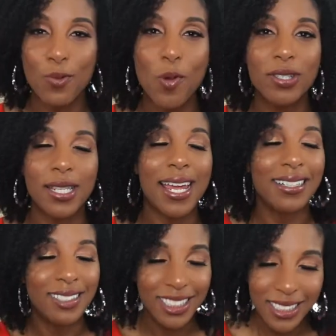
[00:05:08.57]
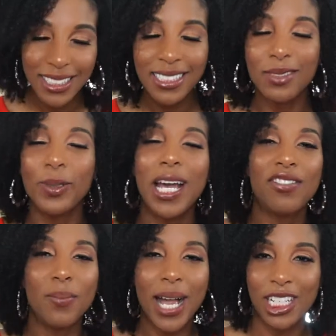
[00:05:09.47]
So we was like, oh, we
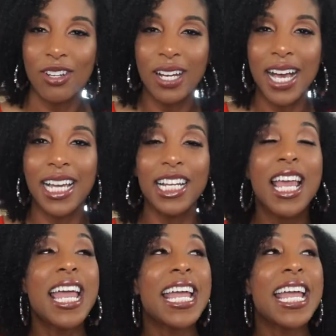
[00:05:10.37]
have to buy it online.